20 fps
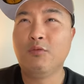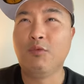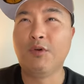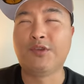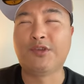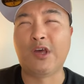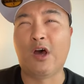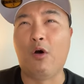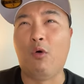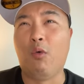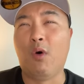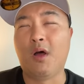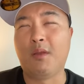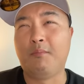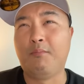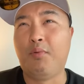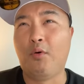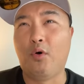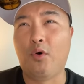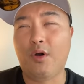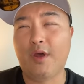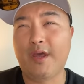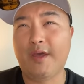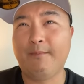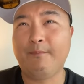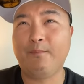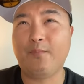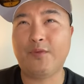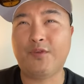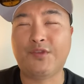We saw one
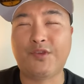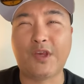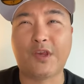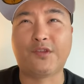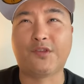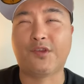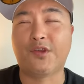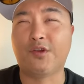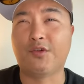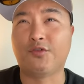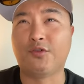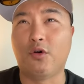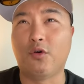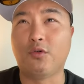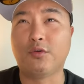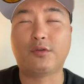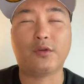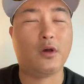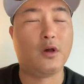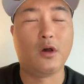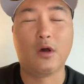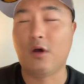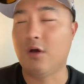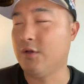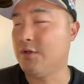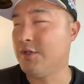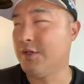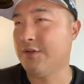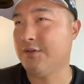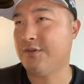boy, six years old.
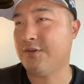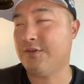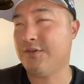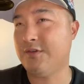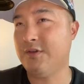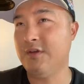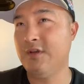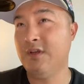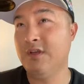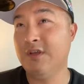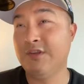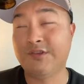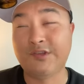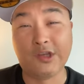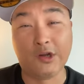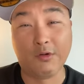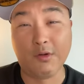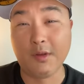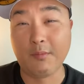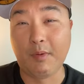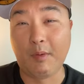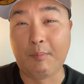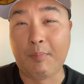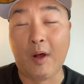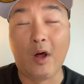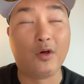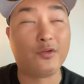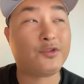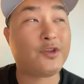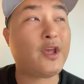Oh, Jesus. Cerebral
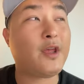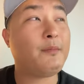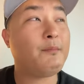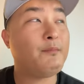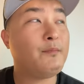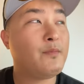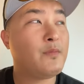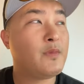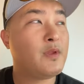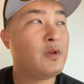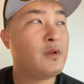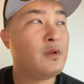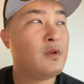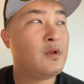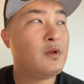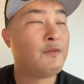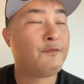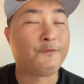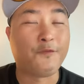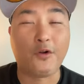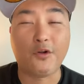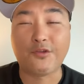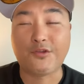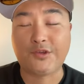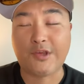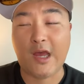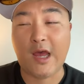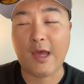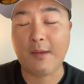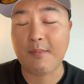palsy.
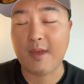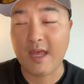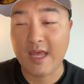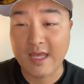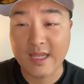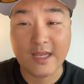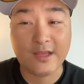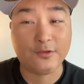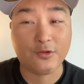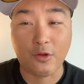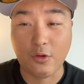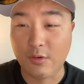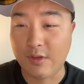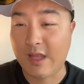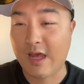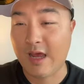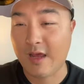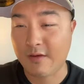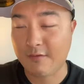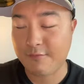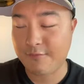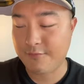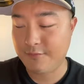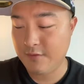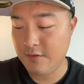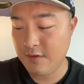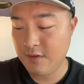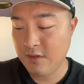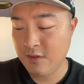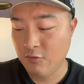First time in his whole life
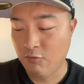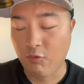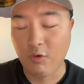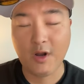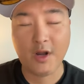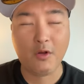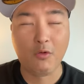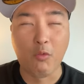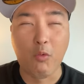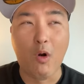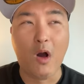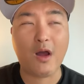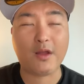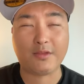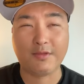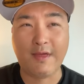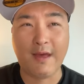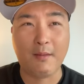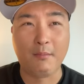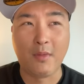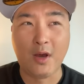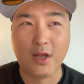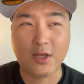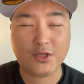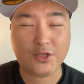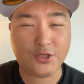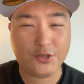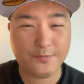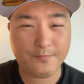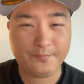where I walked that
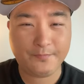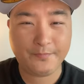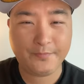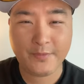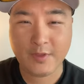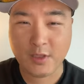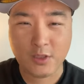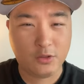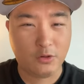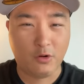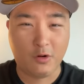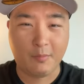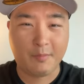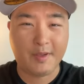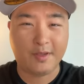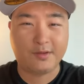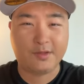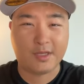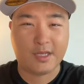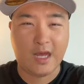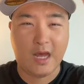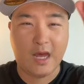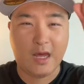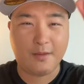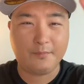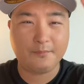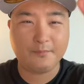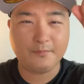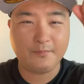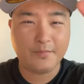much. Glory be to
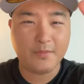God.